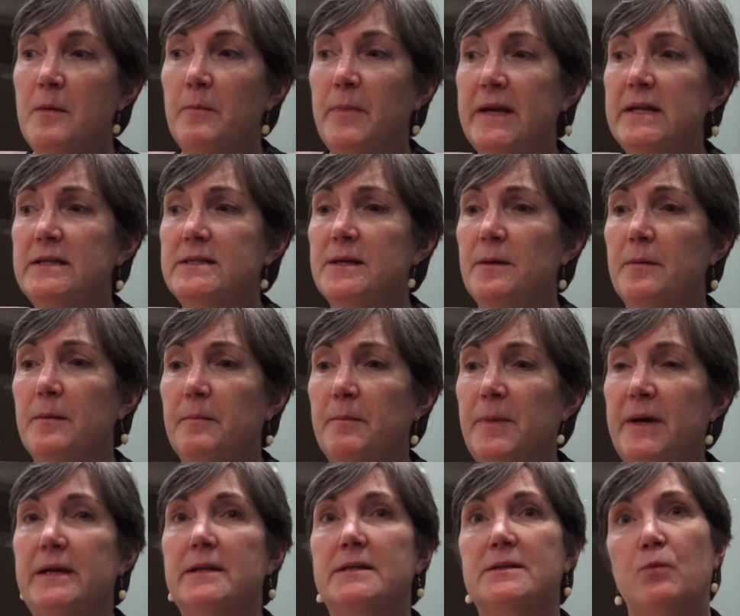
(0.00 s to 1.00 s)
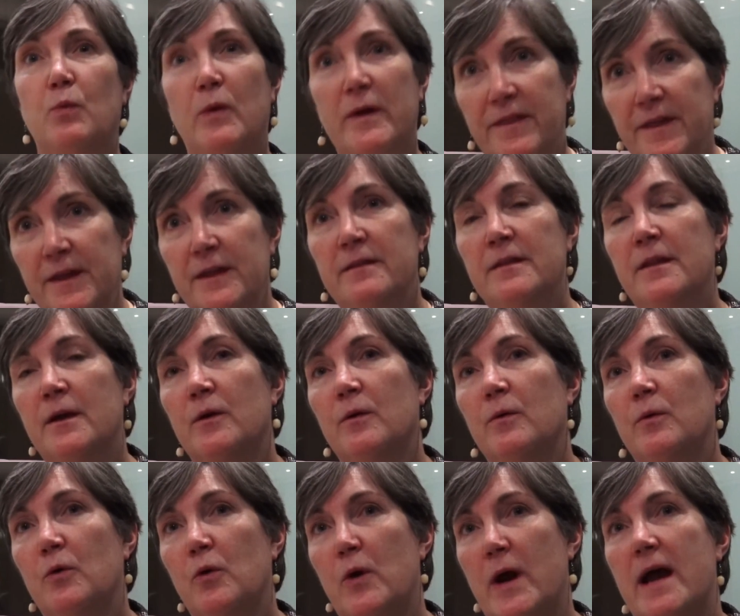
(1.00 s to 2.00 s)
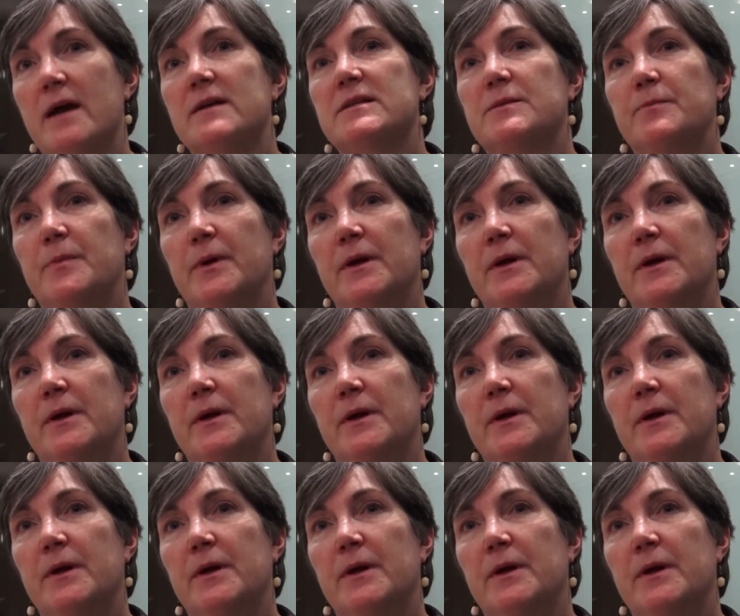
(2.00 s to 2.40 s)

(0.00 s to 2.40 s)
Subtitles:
but it's within their grasp.